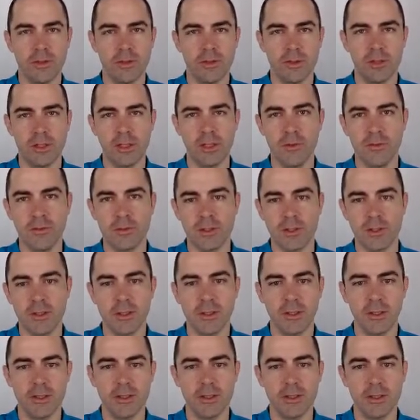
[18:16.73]
left and
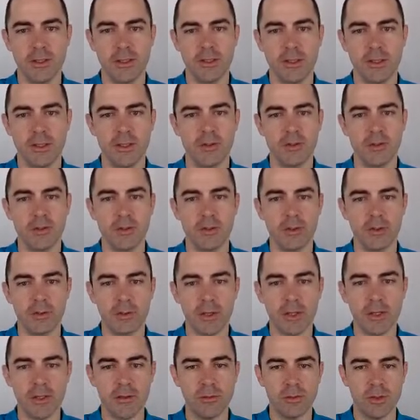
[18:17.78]
then telling it to go
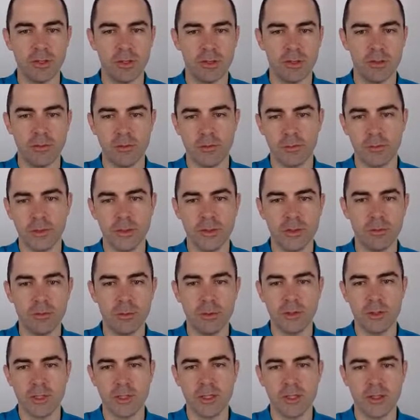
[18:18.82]
right, when in principle
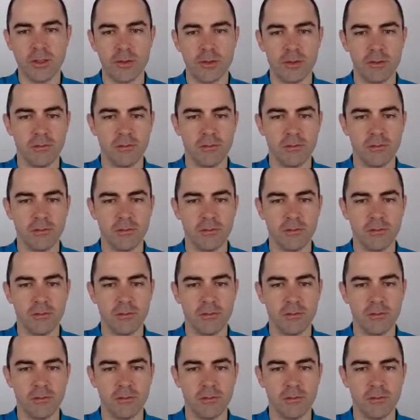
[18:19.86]
they are